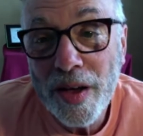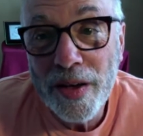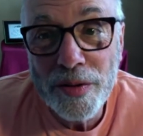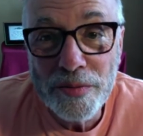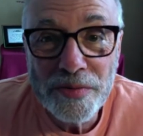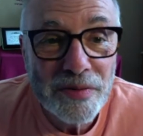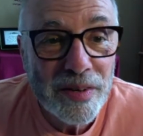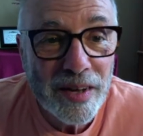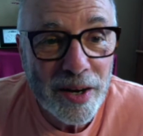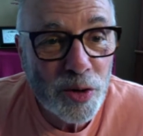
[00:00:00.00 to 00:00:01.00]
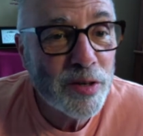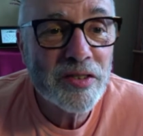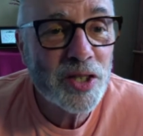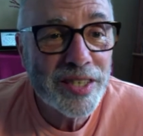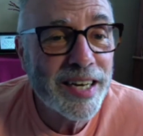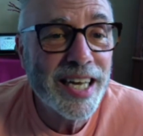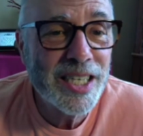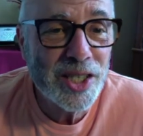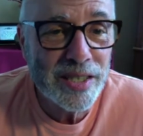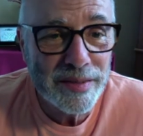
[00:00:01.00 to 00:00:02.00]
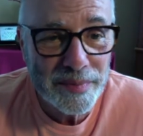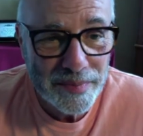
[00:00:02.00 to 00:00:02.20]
of a Christian nation.